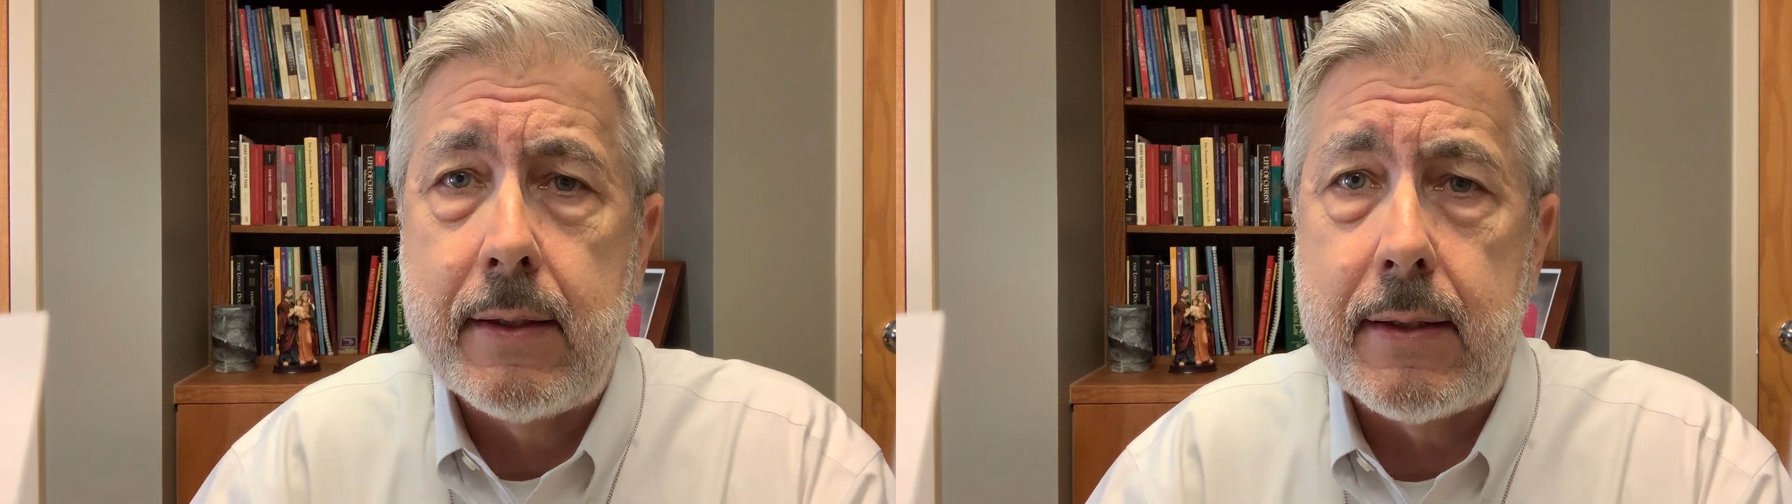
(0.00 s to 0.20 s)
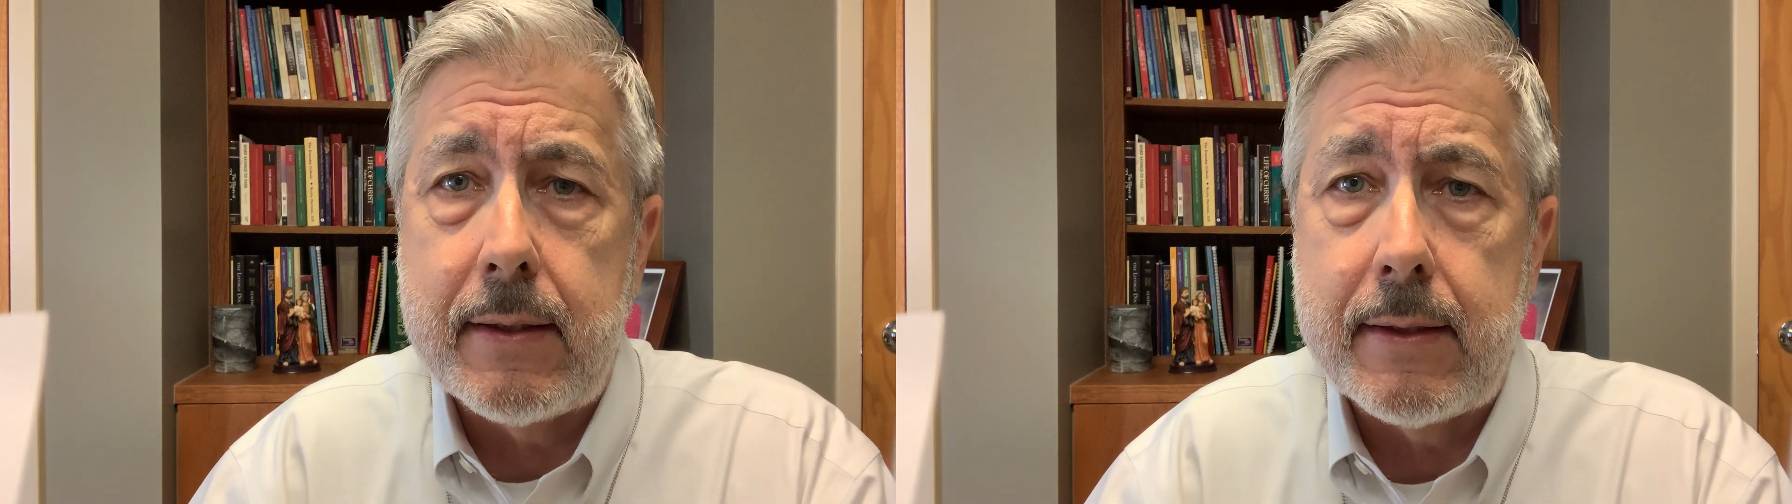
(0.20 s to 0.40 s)

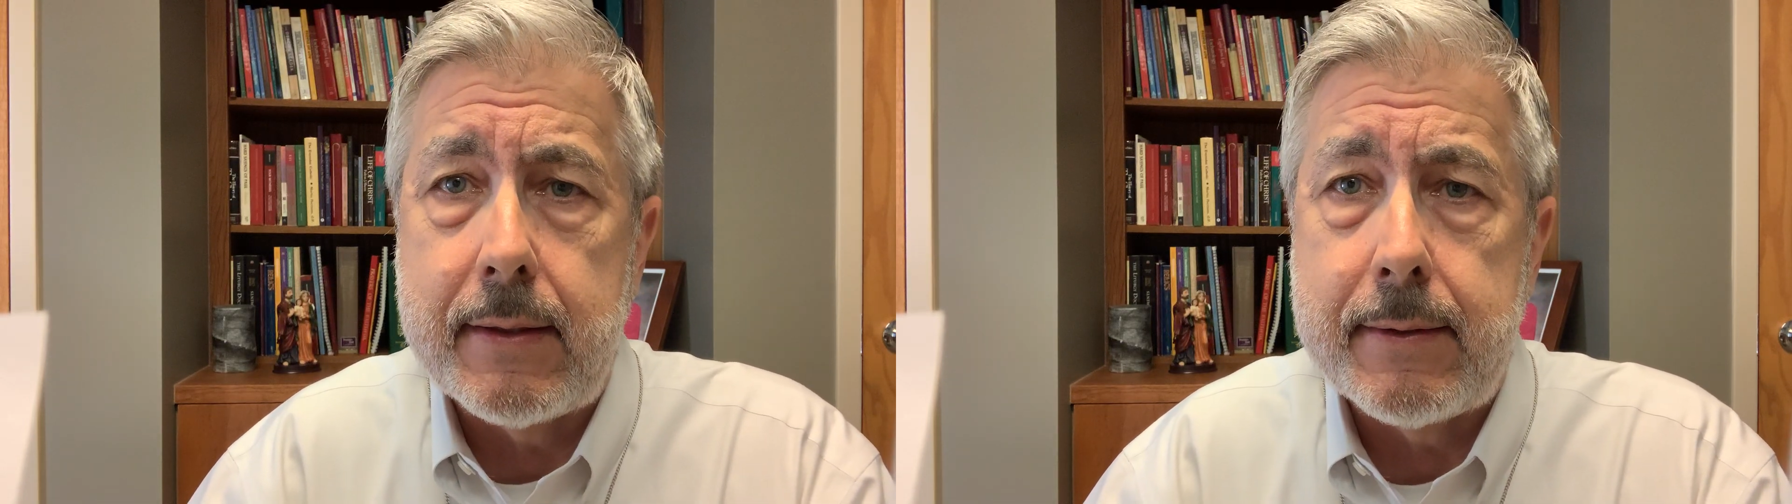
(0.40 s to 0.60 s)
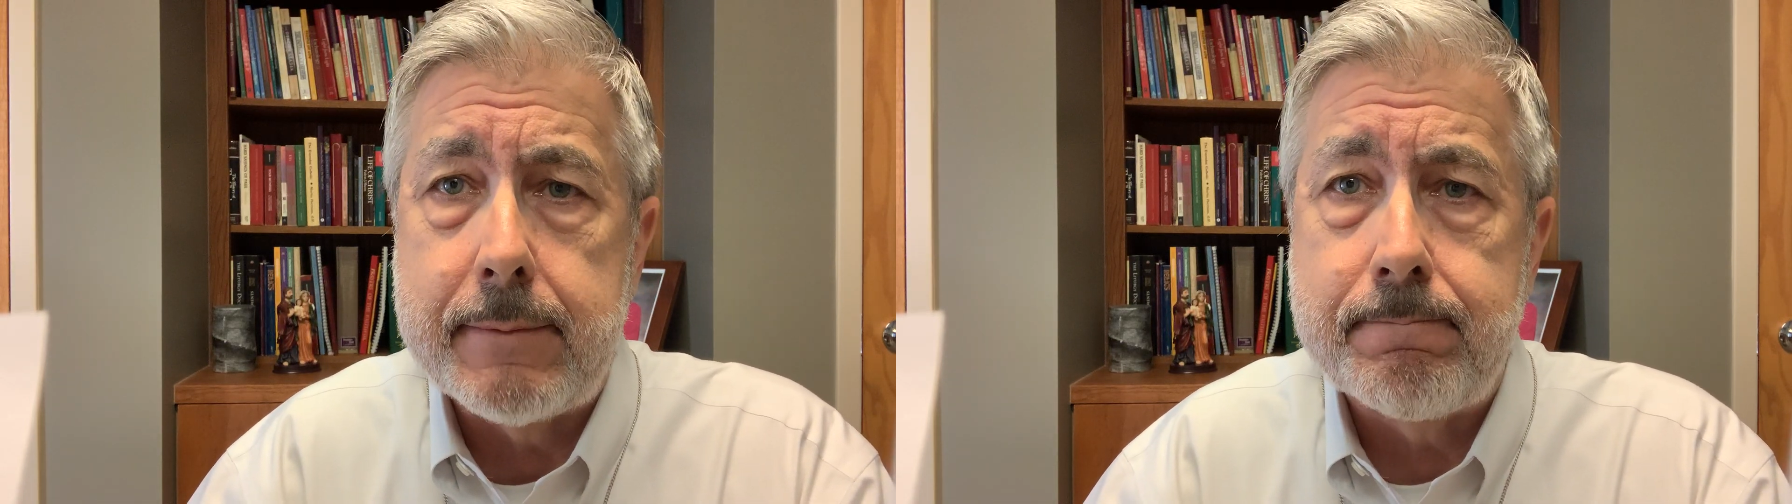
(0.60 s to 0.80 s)

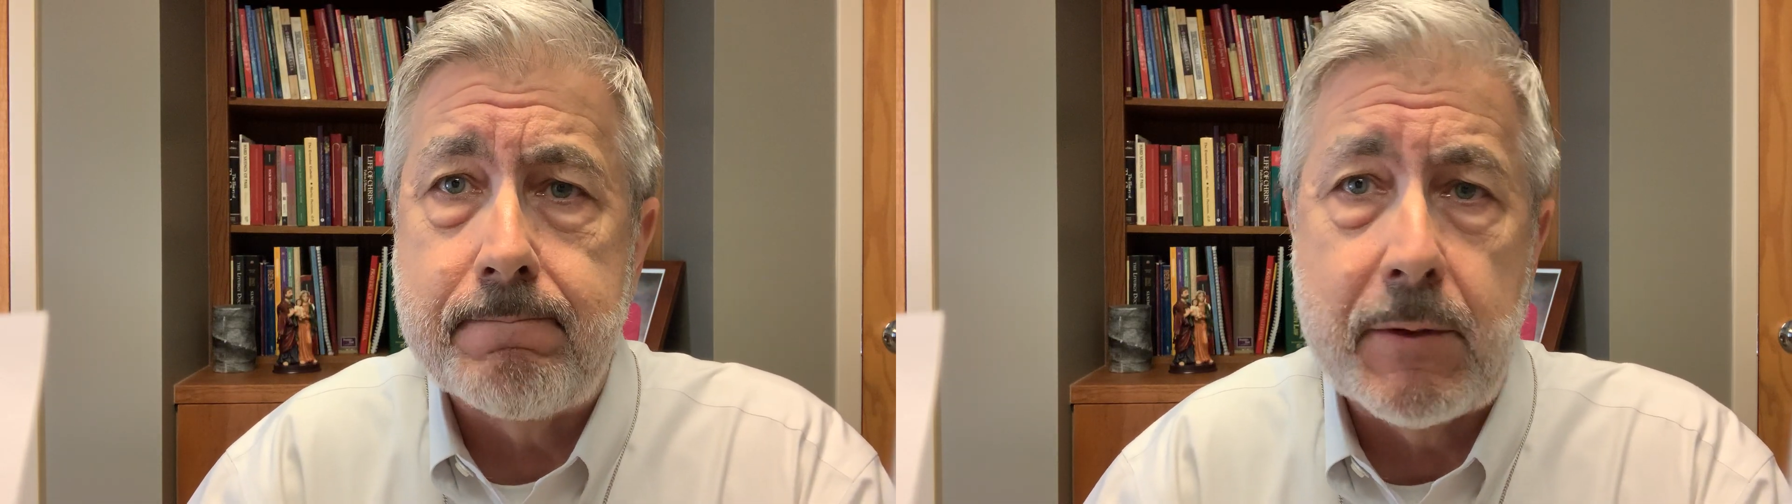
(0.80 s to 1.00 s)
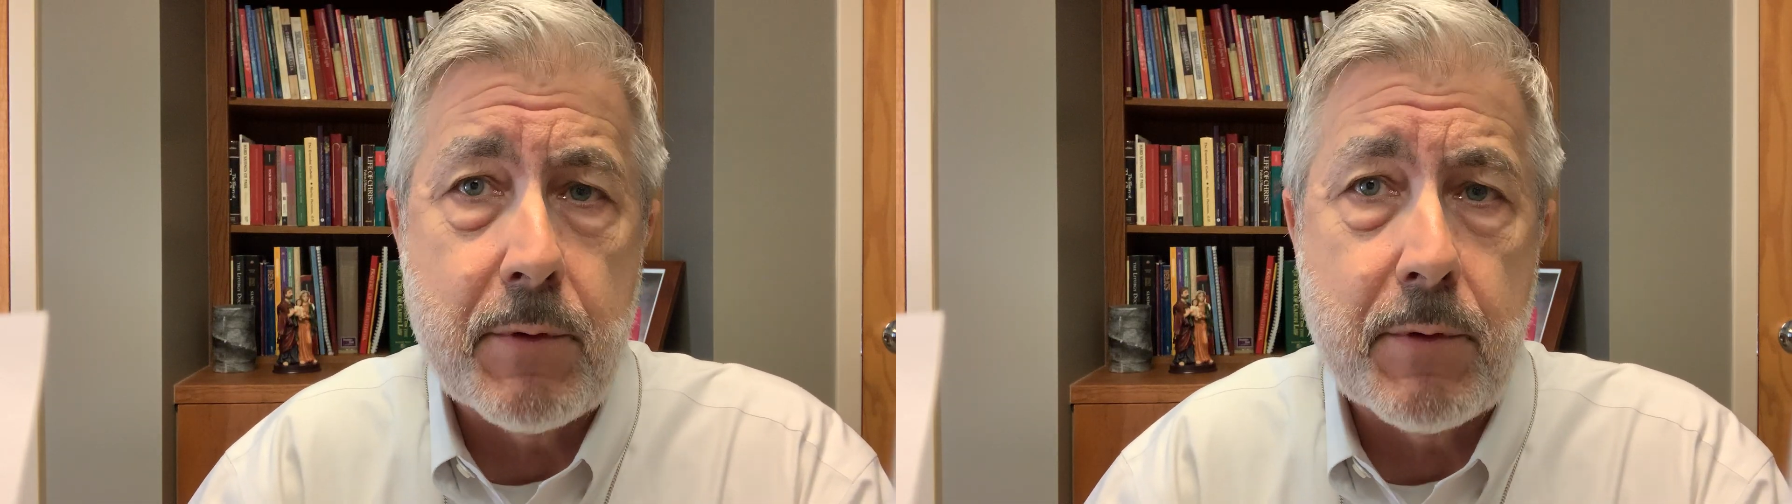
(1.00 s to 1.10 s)
in